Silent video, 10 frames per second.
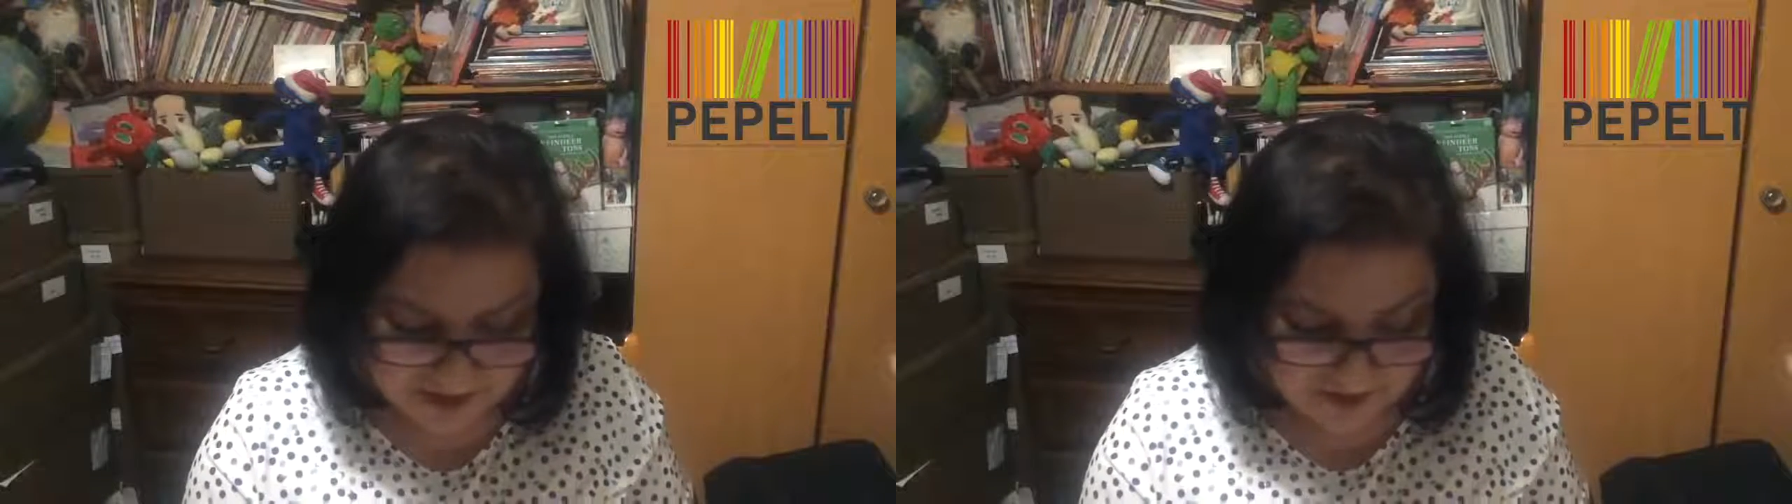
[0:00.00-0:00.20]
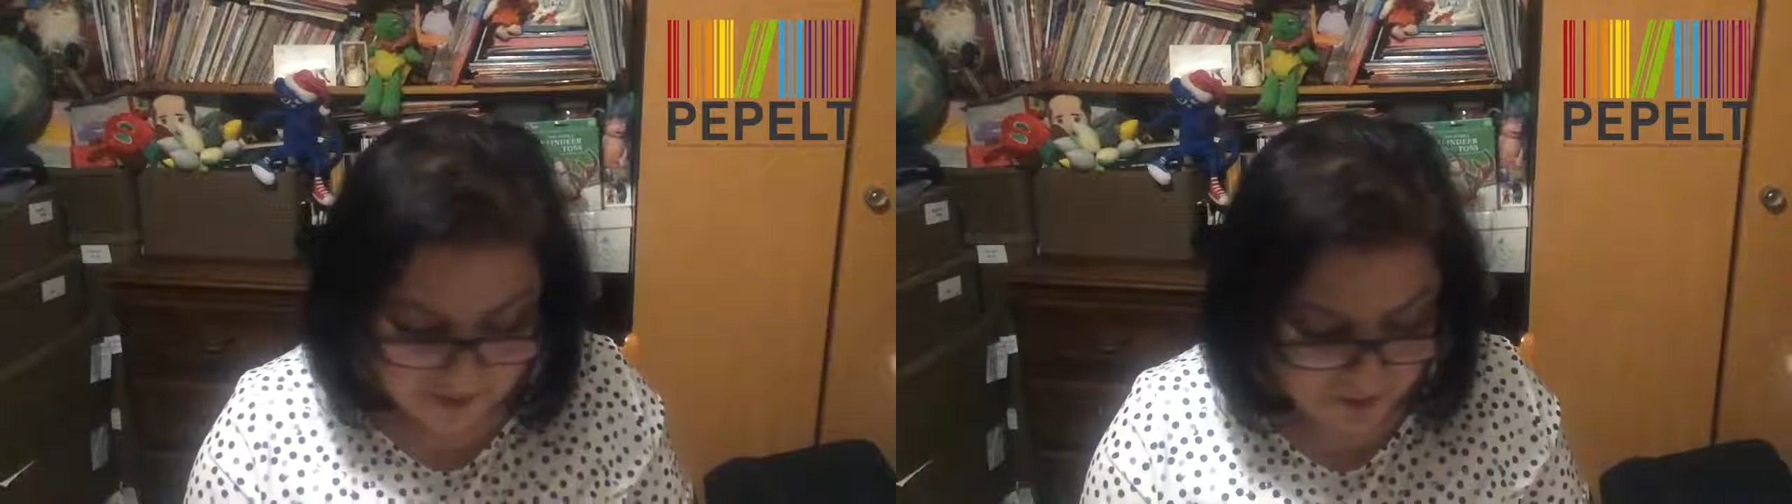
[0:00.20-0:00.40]

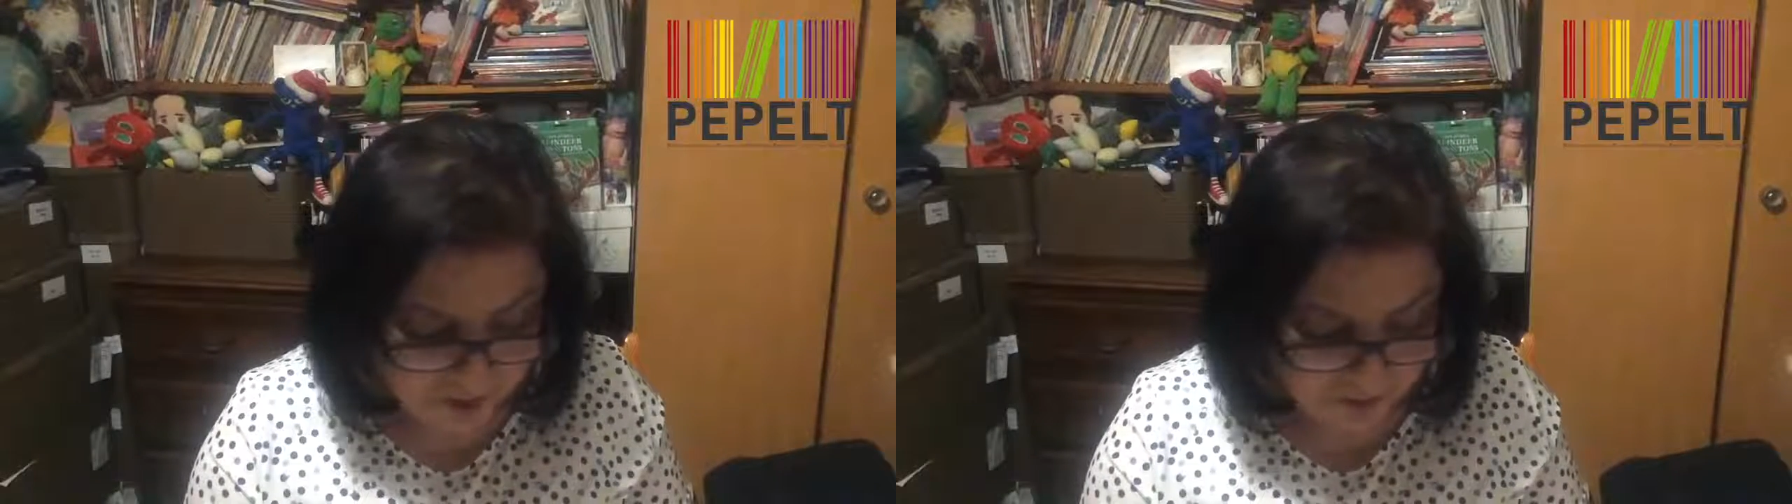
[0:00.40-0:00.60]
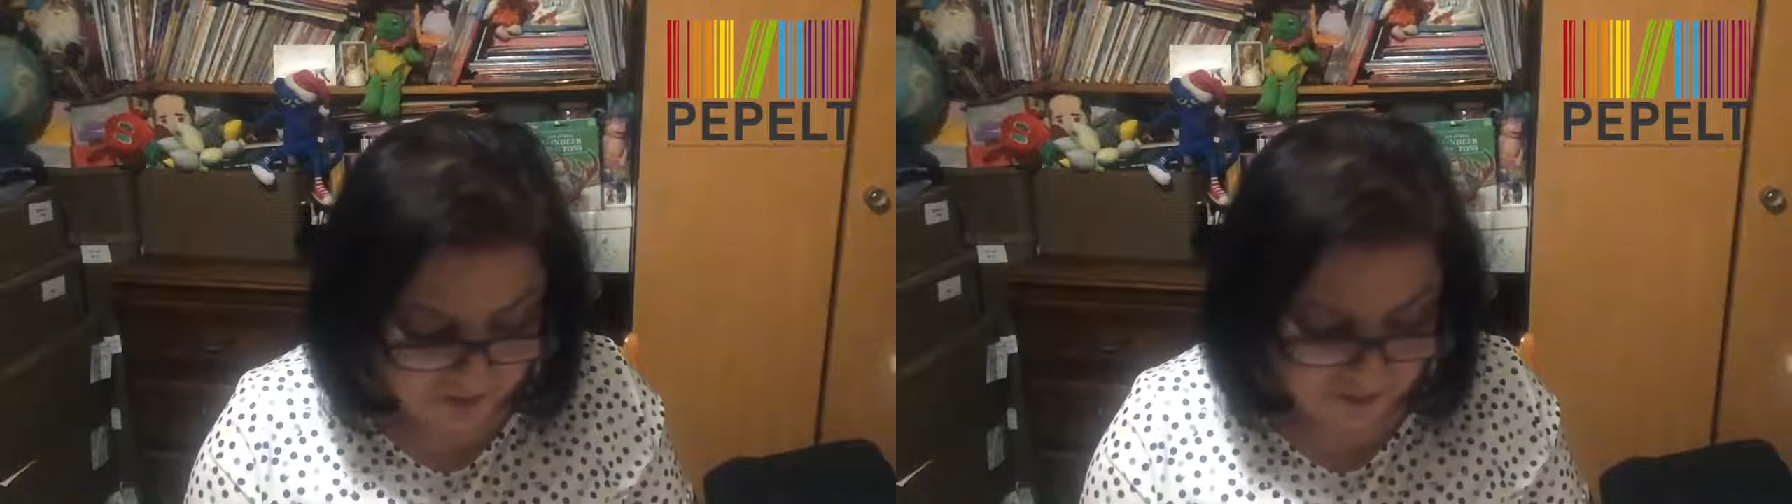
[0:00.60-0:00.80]
So
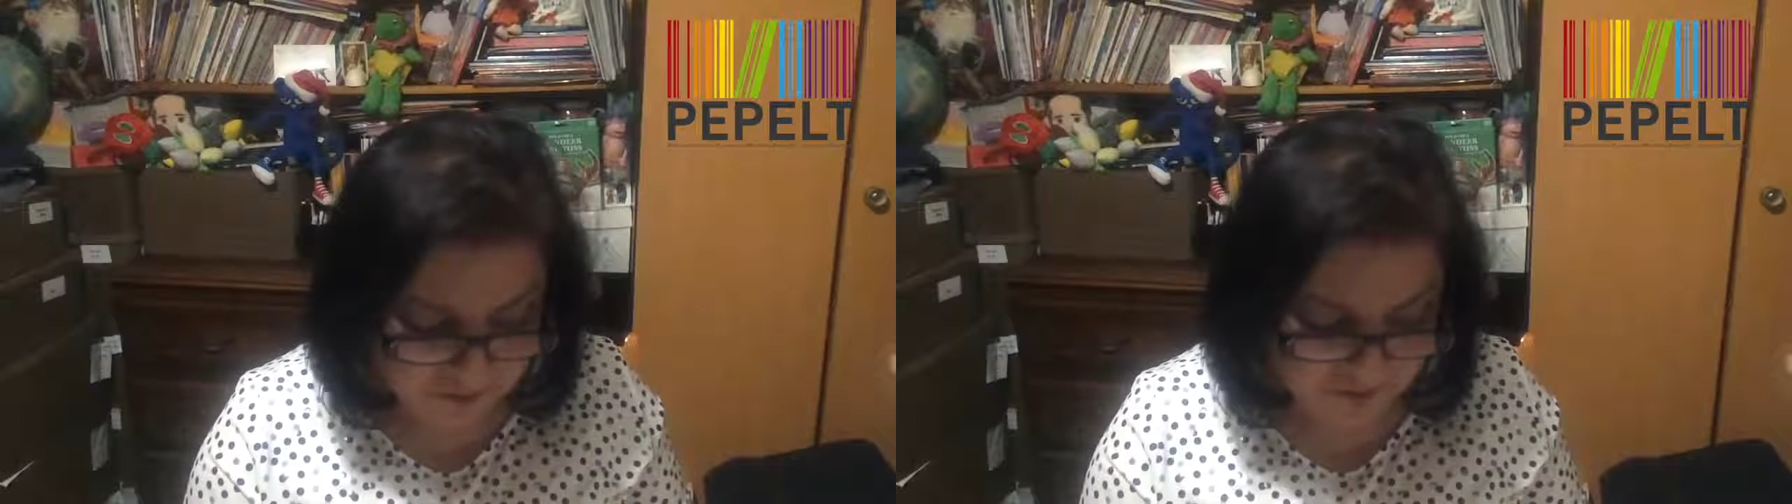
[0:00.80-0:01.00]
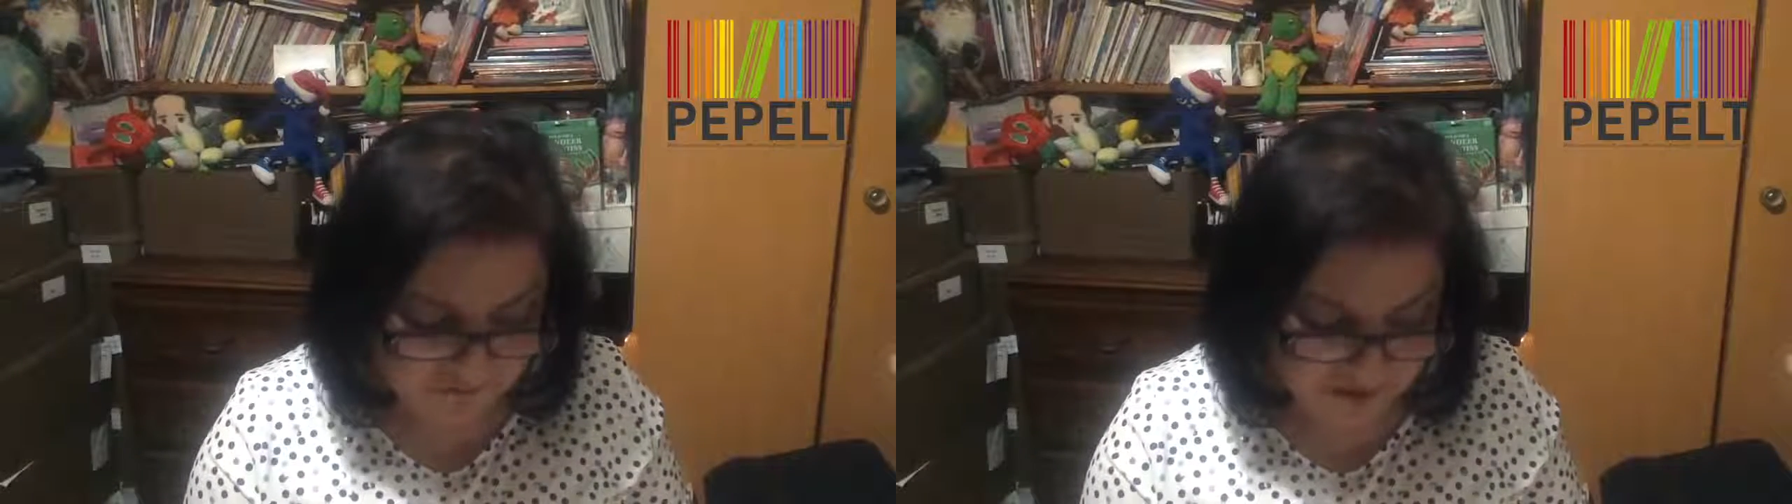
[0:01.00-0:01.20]
he went
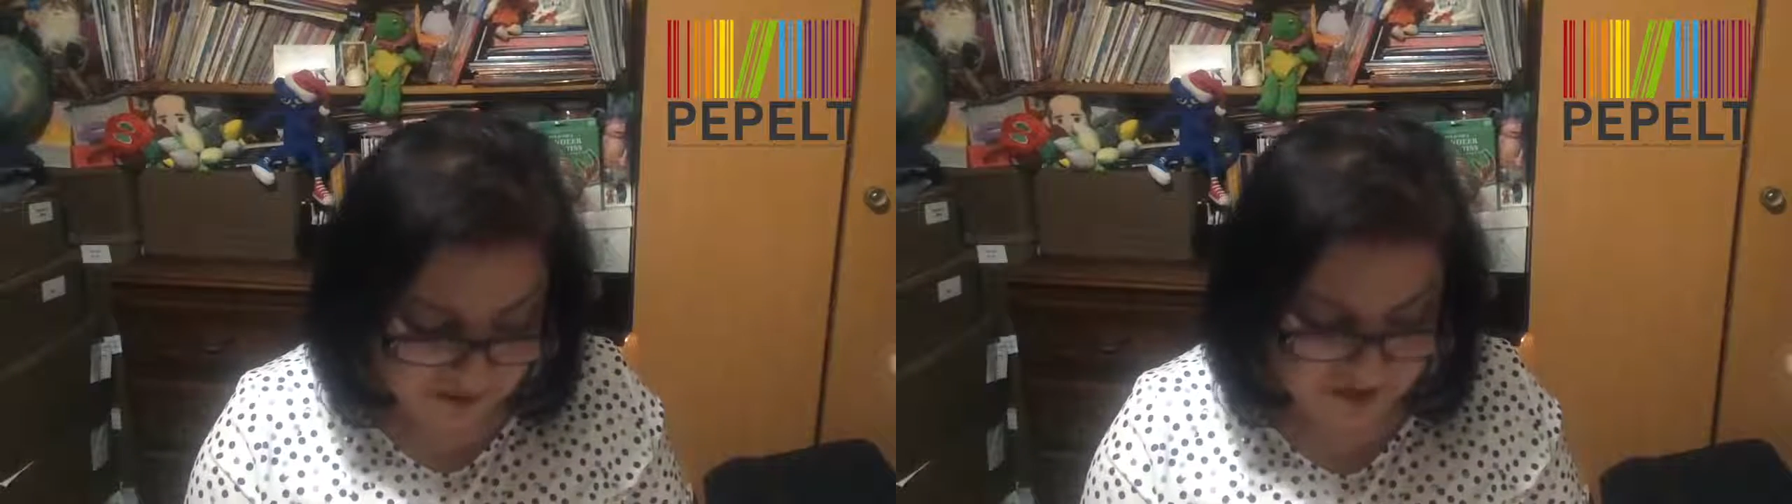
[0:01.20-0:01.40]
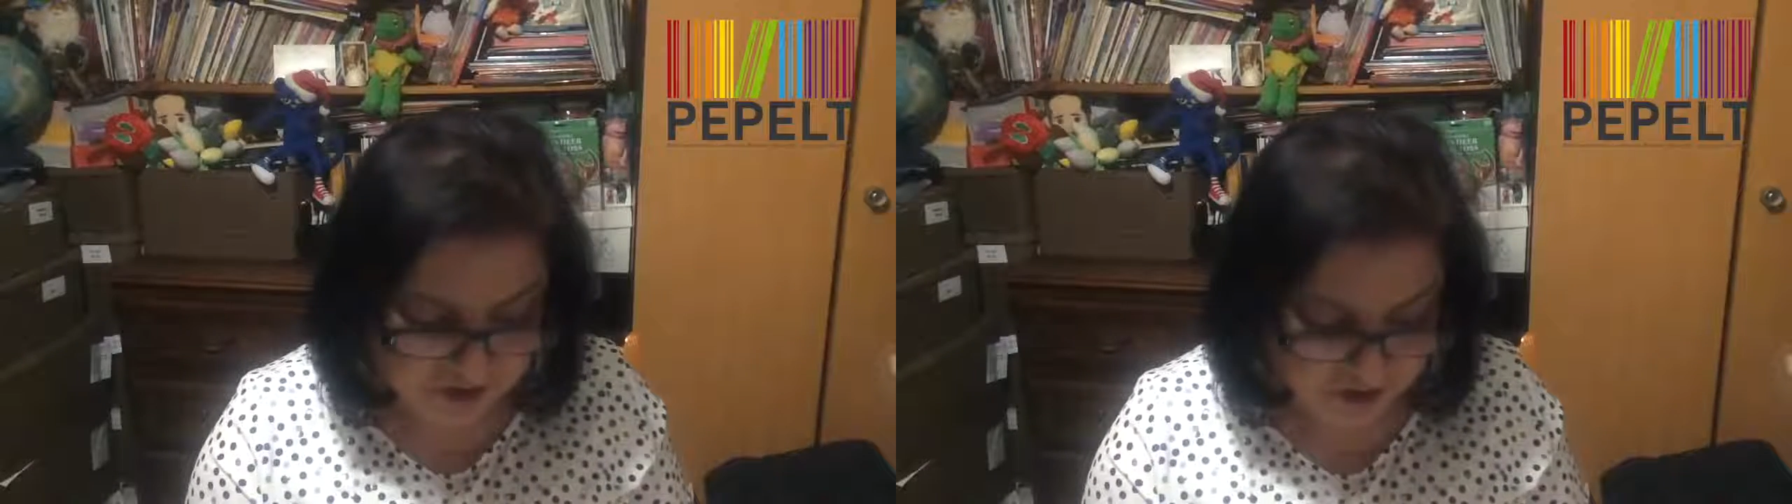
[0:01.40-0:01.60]
to the
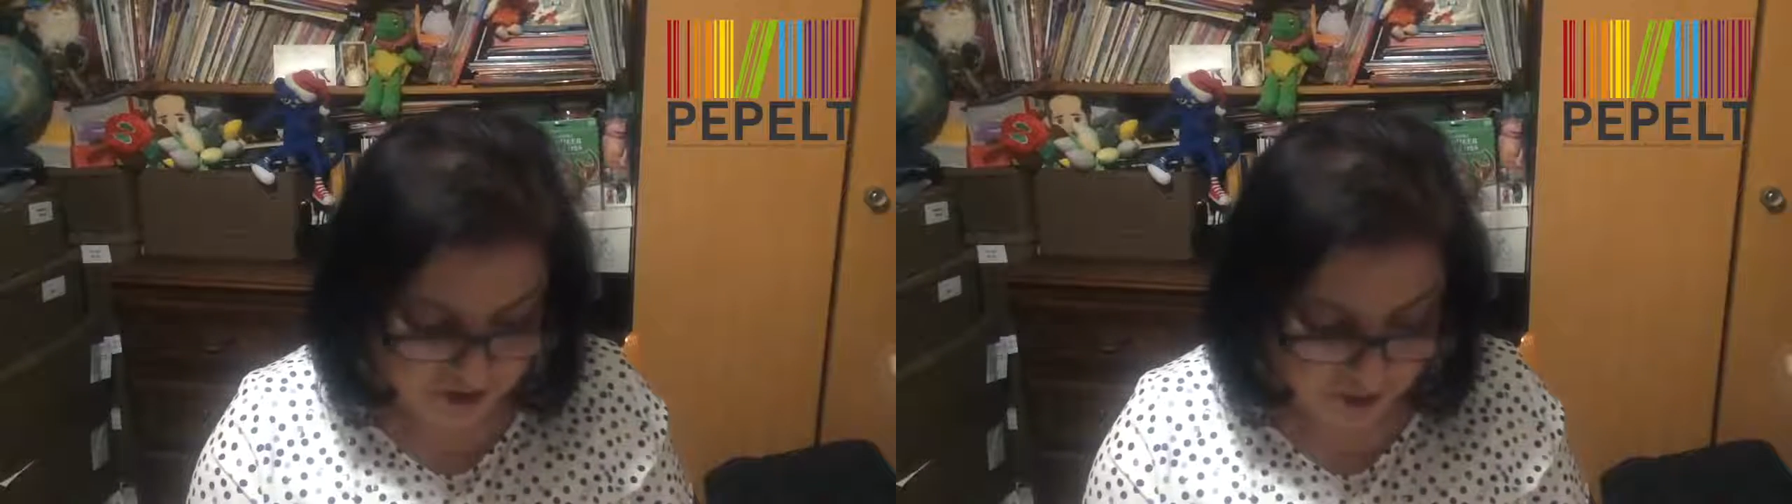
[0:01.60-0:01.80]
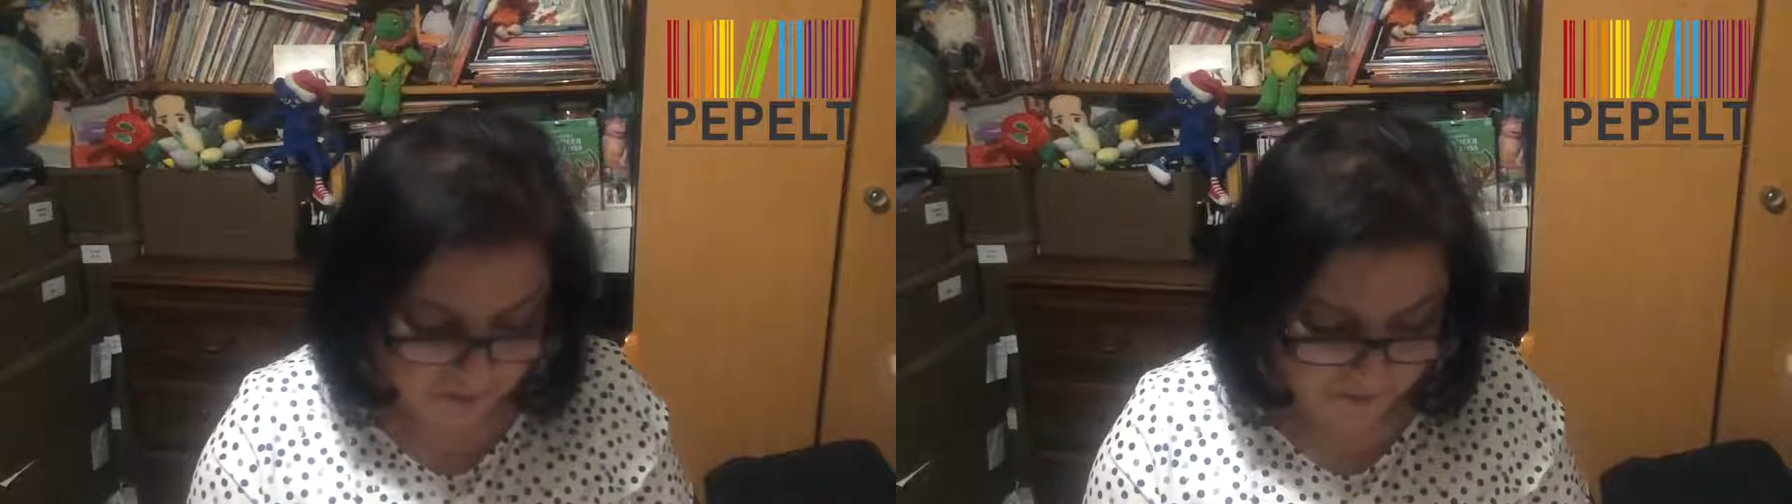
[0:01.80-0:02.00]
village
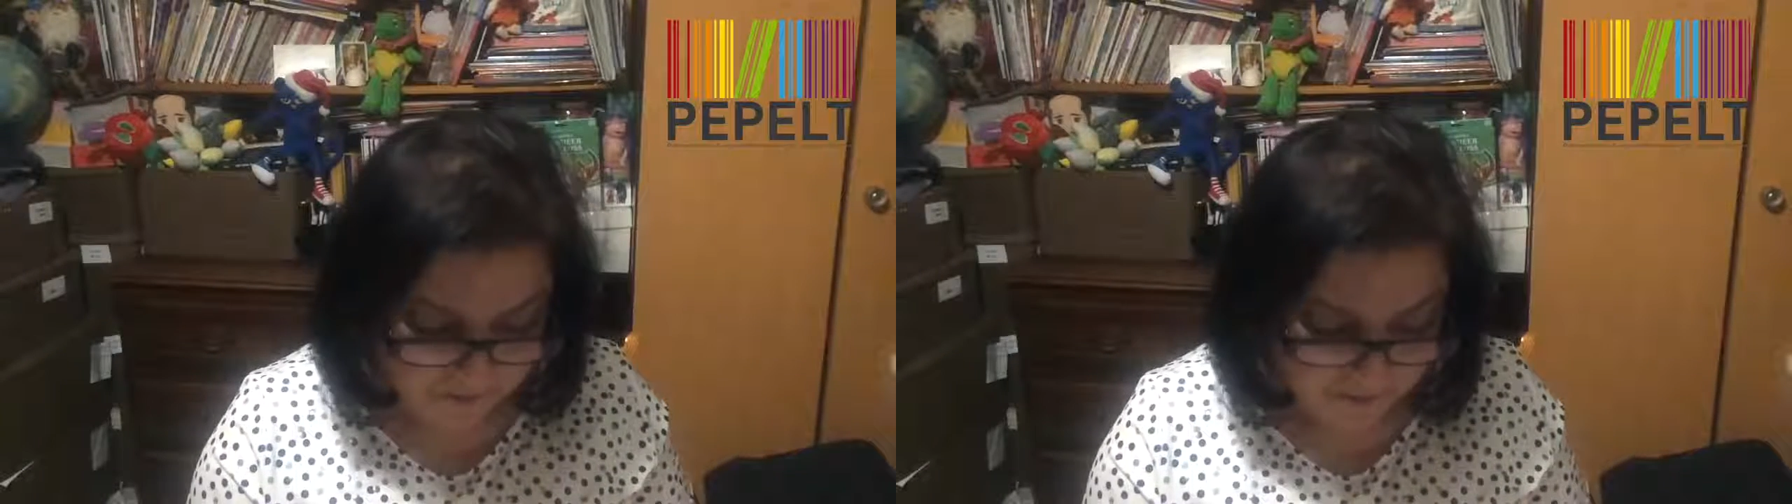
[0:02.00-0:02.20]
shop.